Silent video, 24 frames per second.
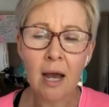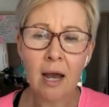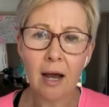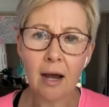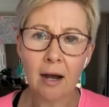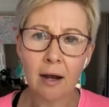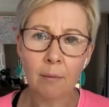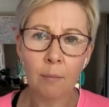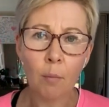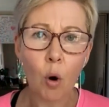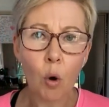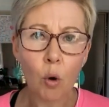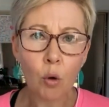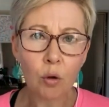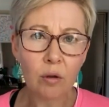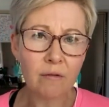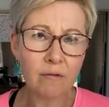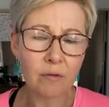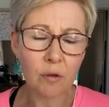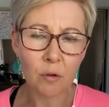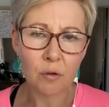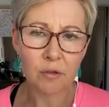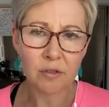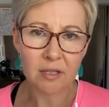all
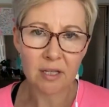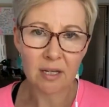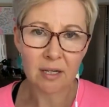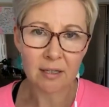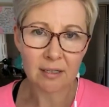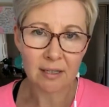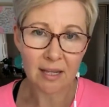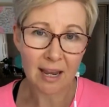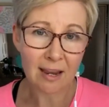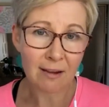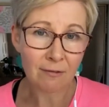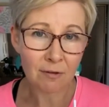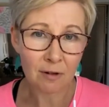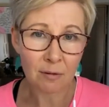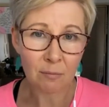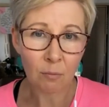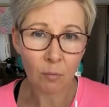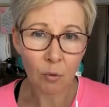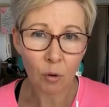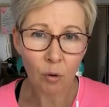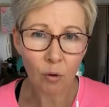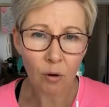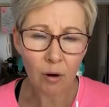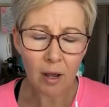of those things
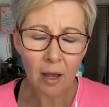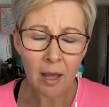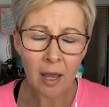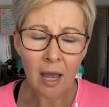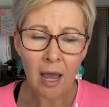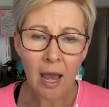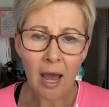even more,